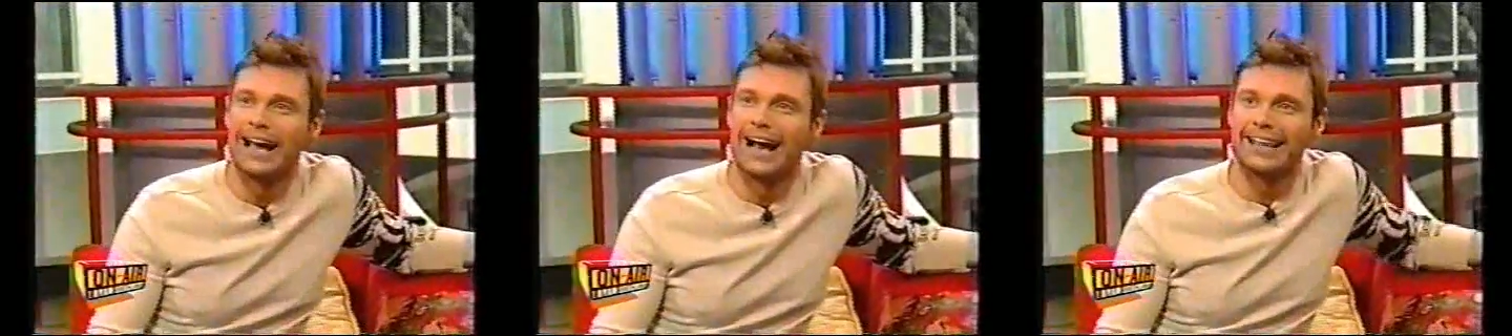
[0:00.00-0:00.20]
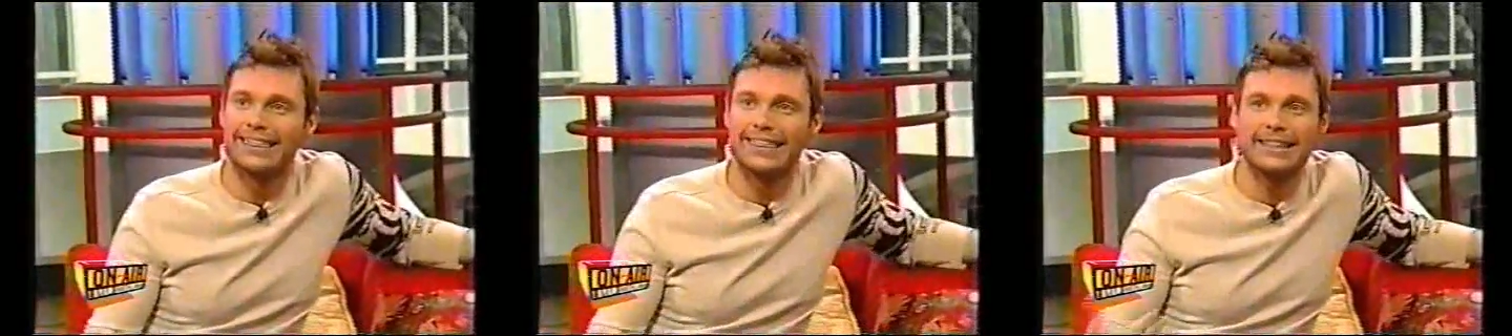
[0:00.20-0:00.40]

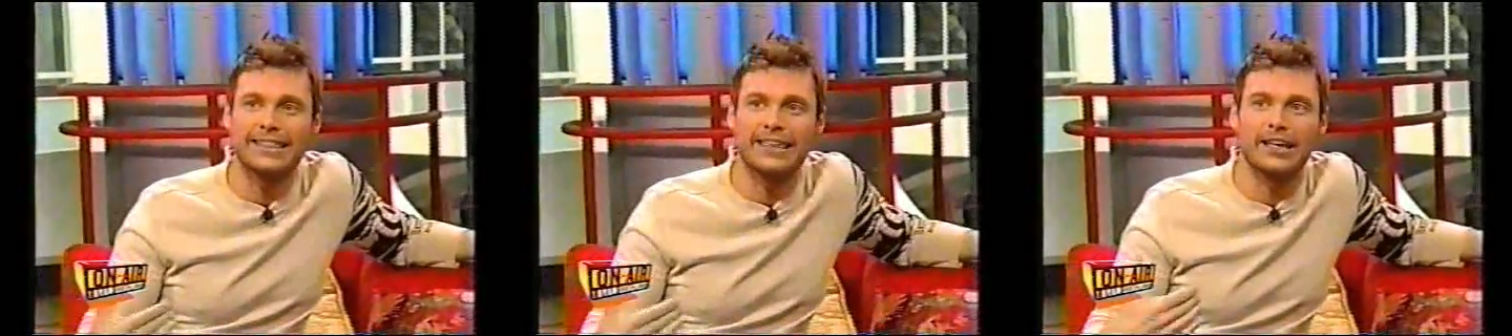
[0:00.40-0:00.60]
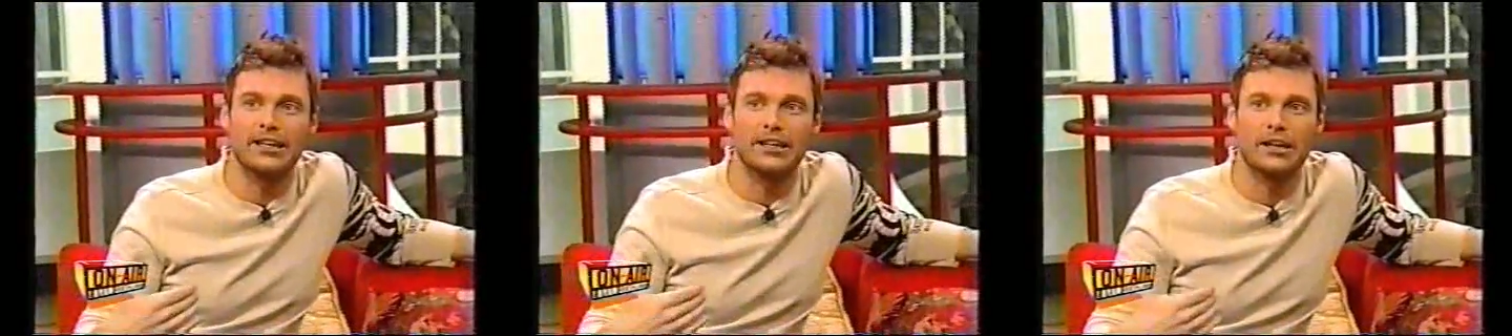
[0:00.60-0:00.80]
Yeah, I think
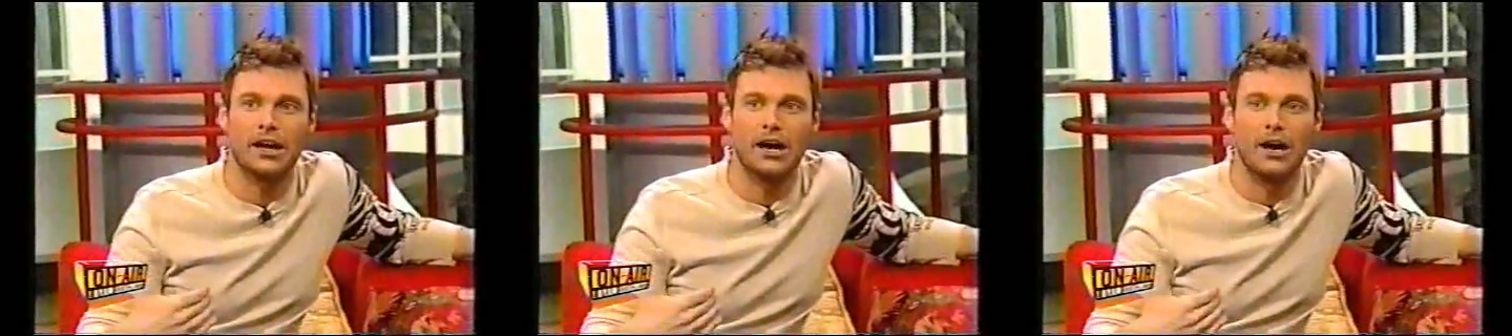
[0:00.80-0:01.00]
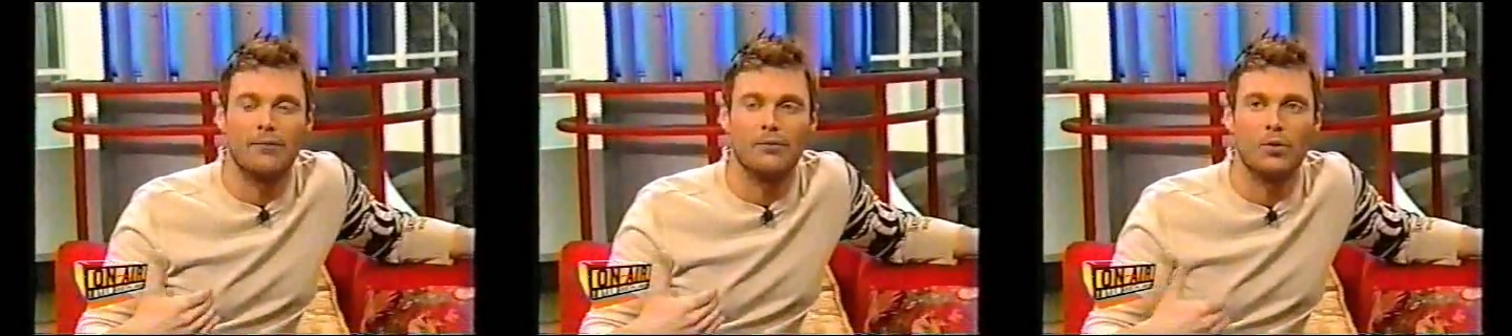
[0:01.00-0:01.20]
that
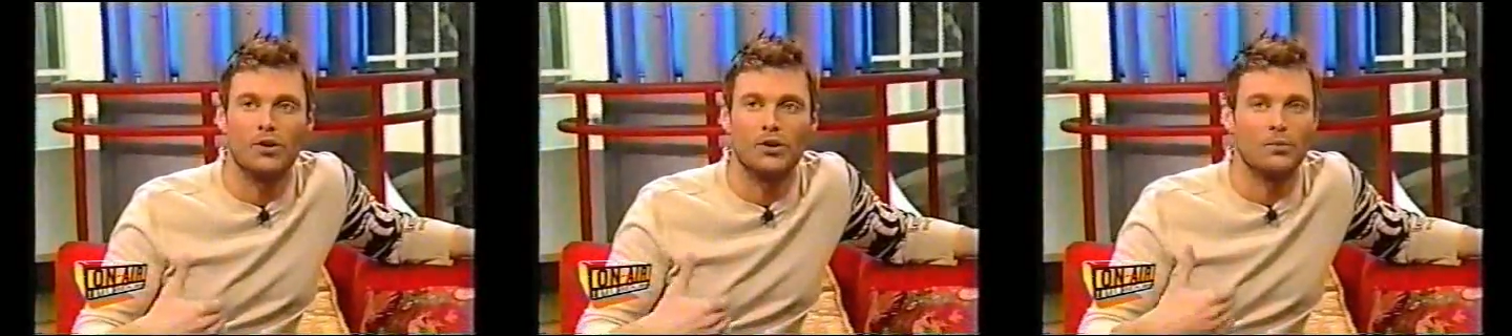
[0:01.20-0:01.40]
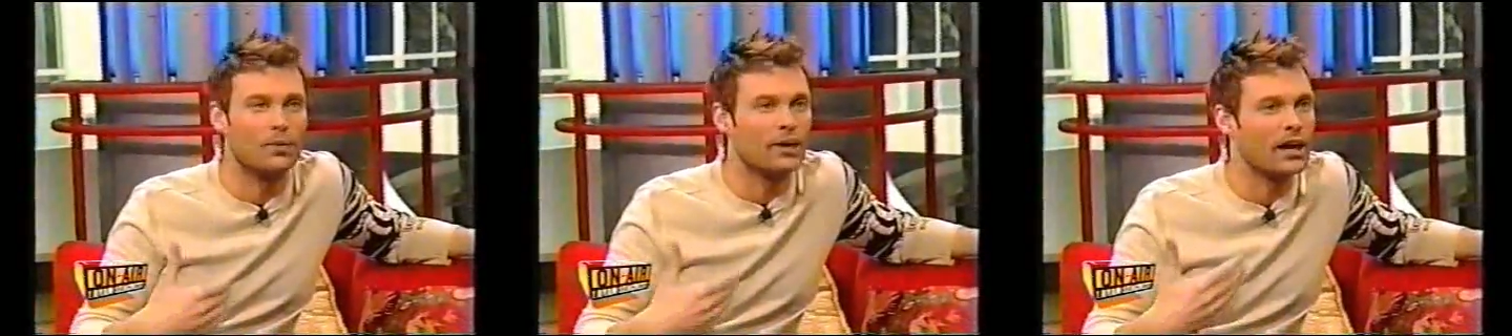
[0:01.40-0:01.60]

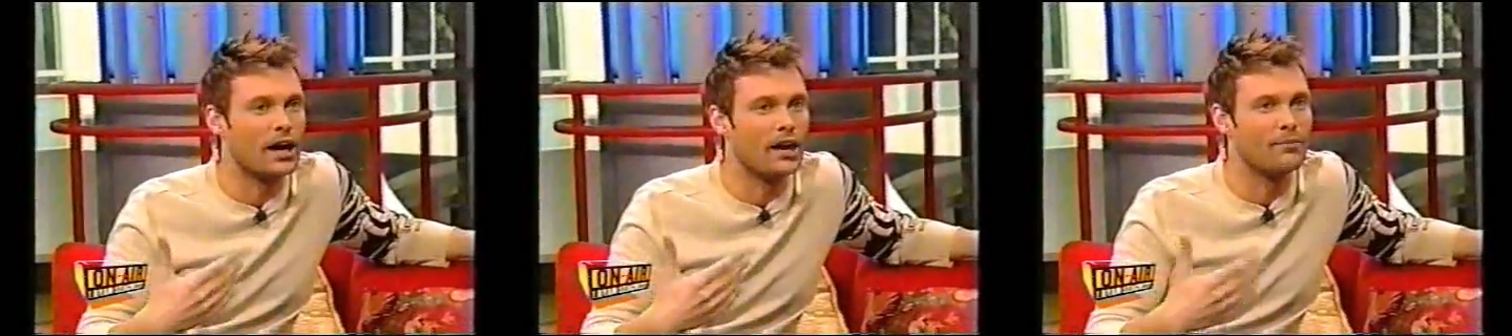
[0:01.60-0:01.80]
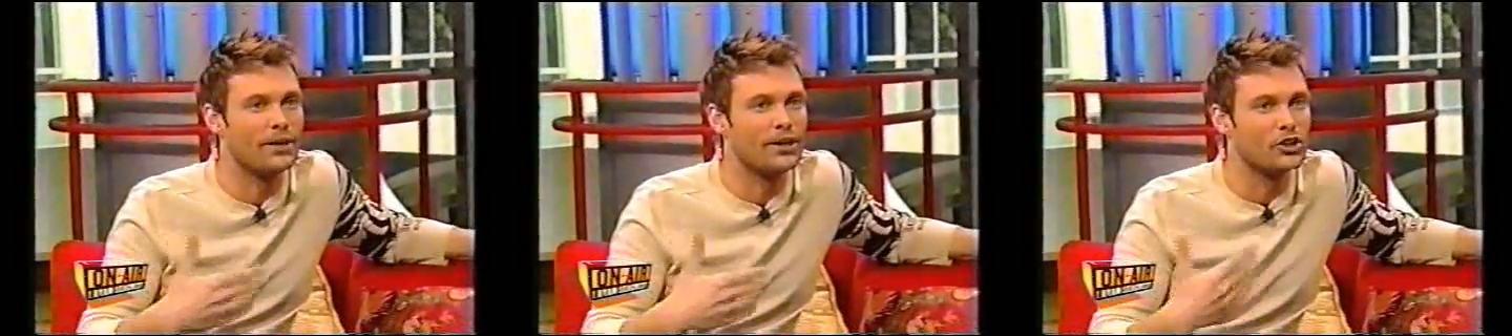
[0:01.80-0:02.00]
when you
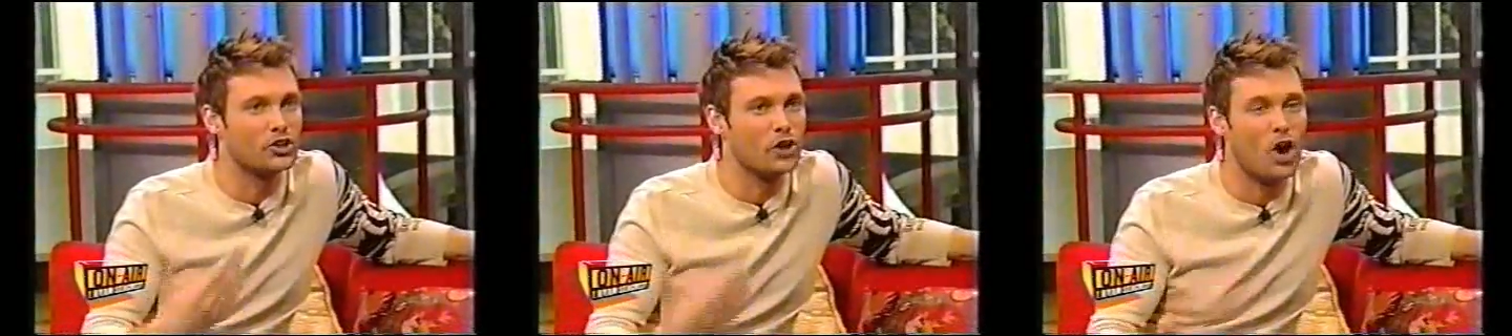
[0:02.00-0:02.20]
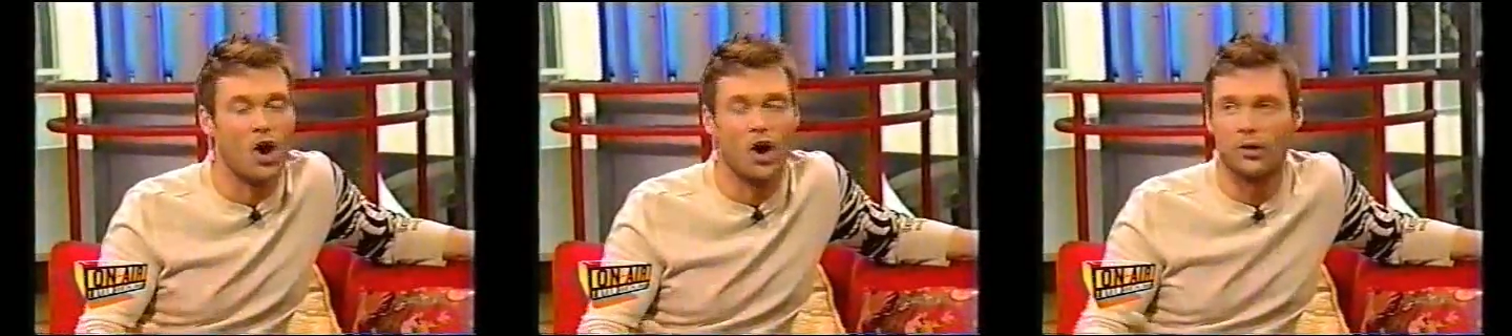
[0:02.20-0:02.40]
become an
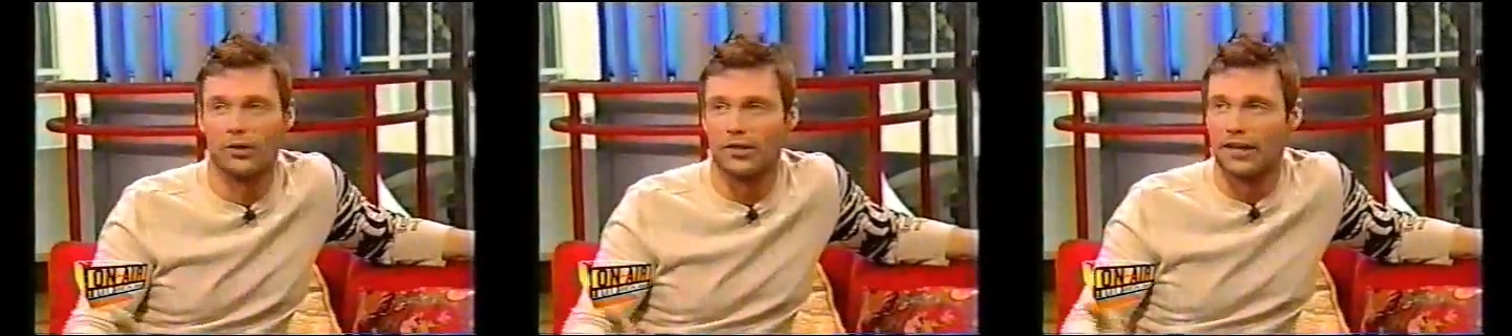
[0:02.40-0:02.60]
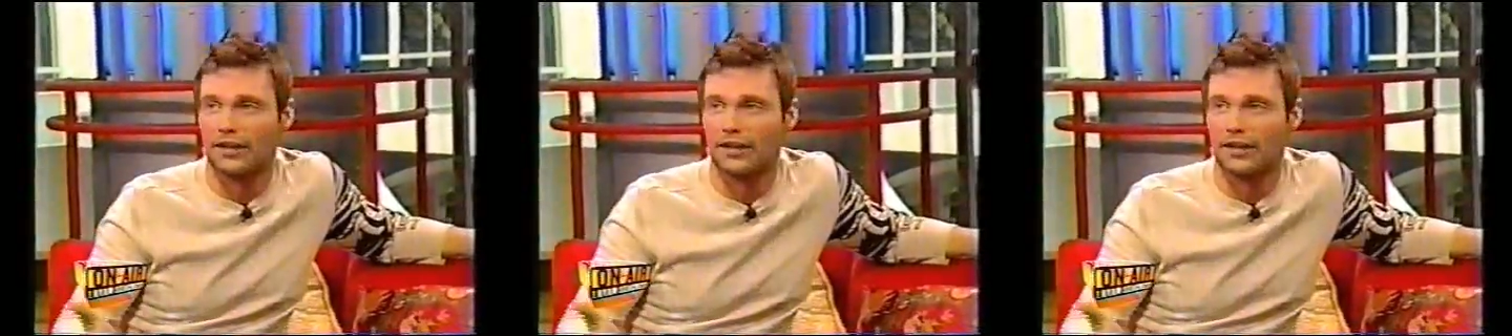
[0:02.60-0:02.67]
adult,